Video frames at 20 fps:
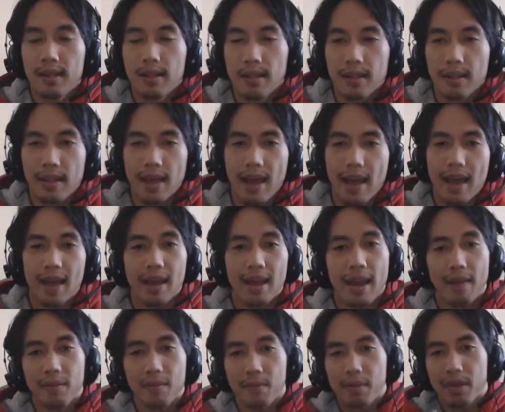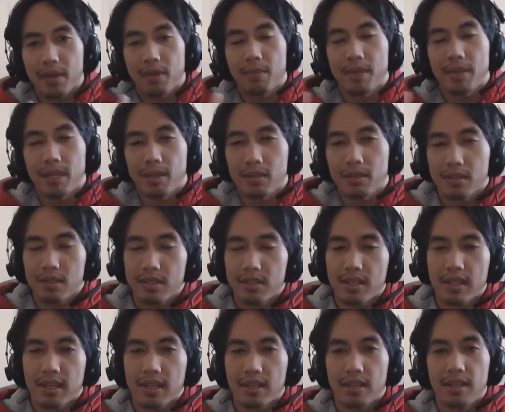yeah, having bigger meals
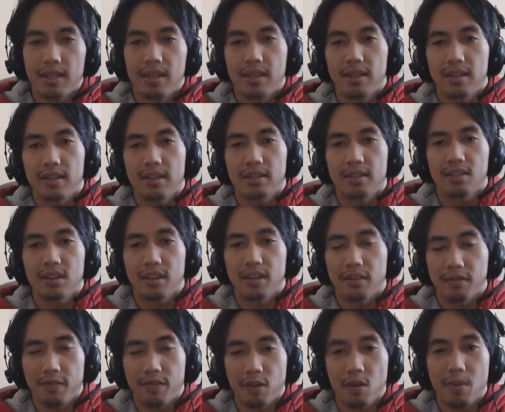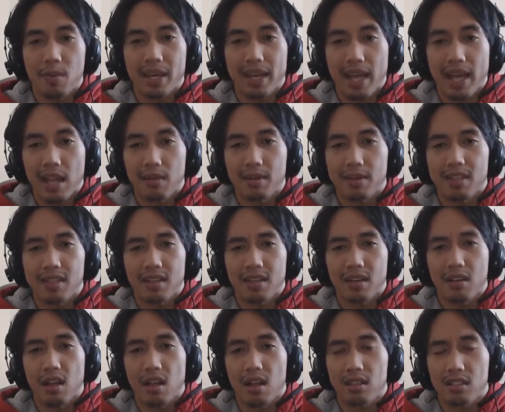and trying to fit all my calories in
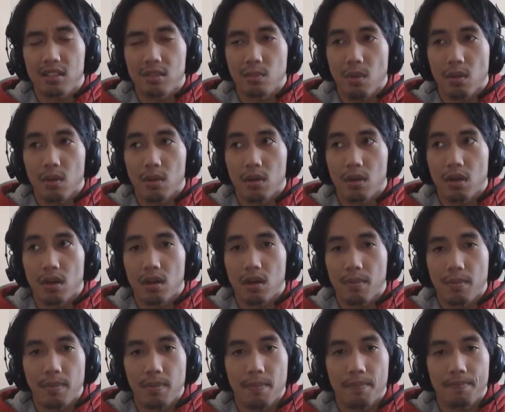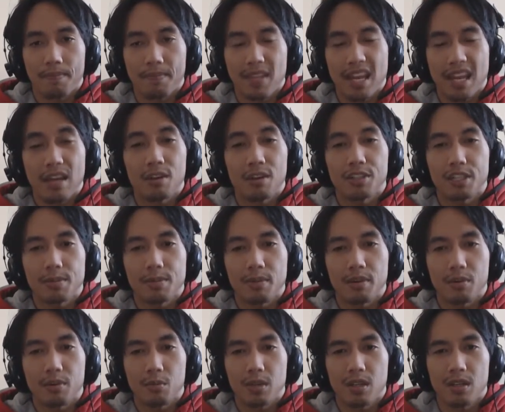a lot smaller energy
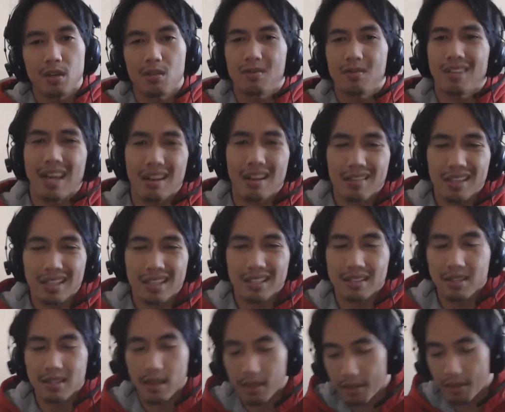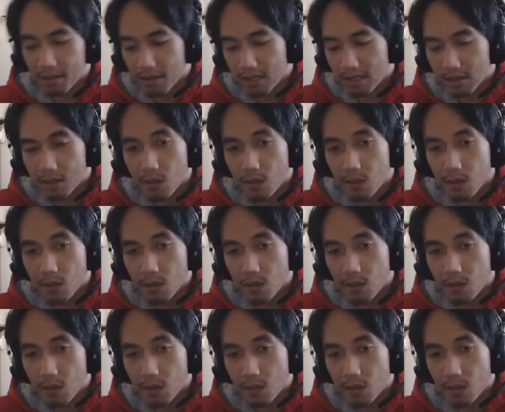burning window, I don't think it's not a good thing.